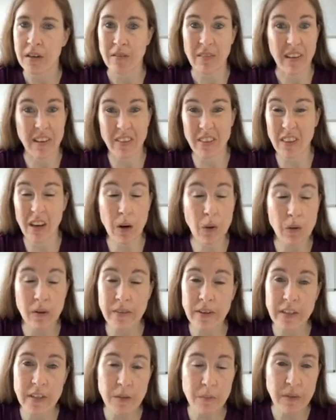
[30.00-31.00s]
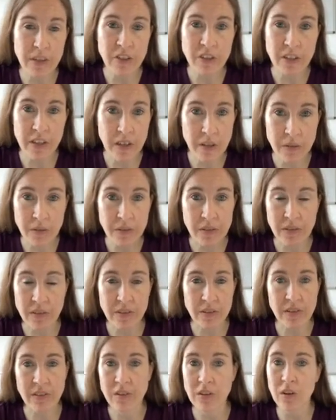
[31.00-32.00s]
The whole of endometriosis, there's
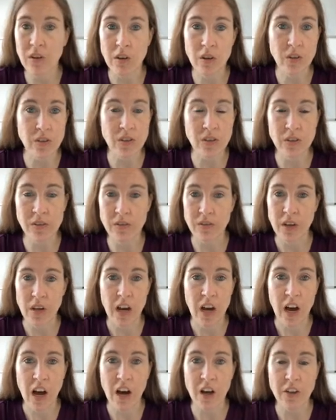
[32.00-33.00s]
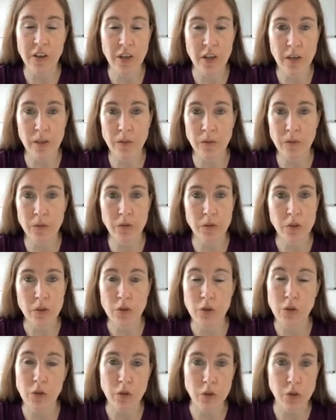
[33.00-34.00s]
a lot of unknowns,
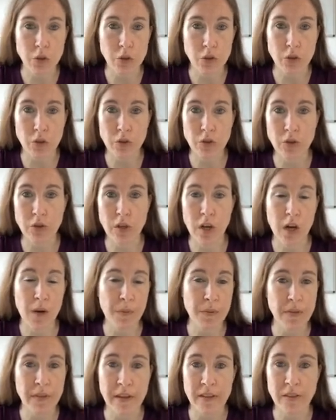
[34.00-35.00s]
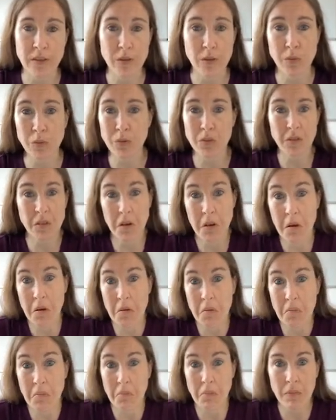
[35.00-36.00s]
not sures, hypotheticals,
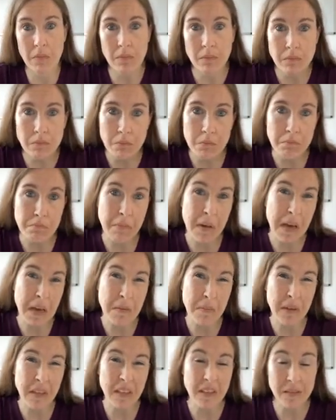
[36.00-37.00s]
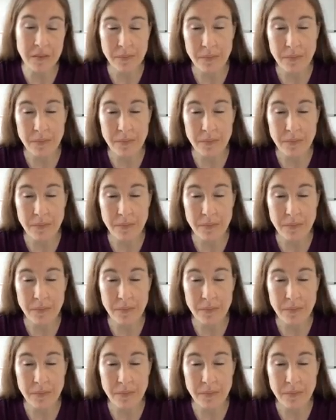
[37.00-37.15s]
maybes.